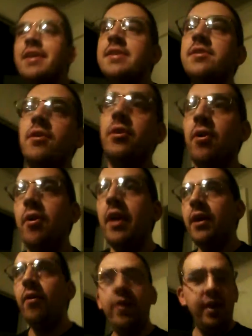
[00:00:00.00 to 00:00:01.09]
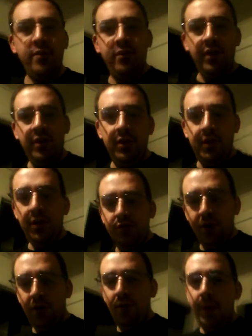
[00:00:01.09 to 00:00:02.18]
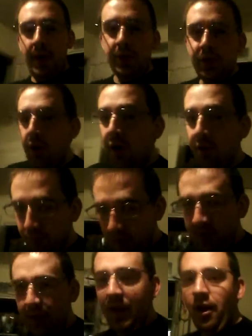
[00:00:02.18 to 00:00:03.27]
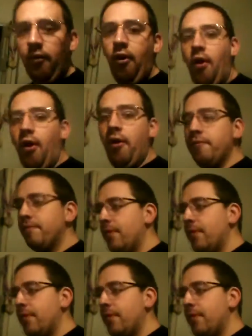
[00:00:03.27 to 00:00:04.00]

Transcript: So Kurt Angle is the new general manager of Monday Night Raw.